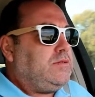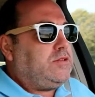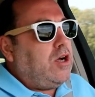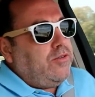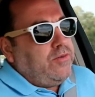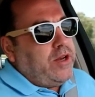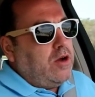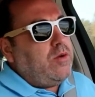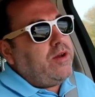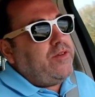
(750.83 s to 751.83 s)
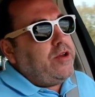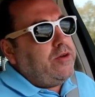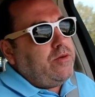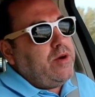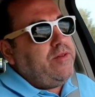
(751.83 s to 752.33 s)
so you know, whenever
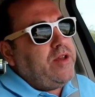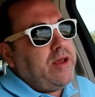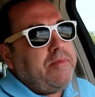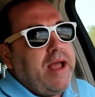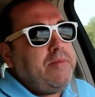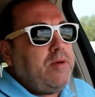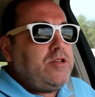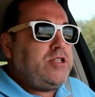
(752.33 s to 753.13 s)
you whenever you get paper,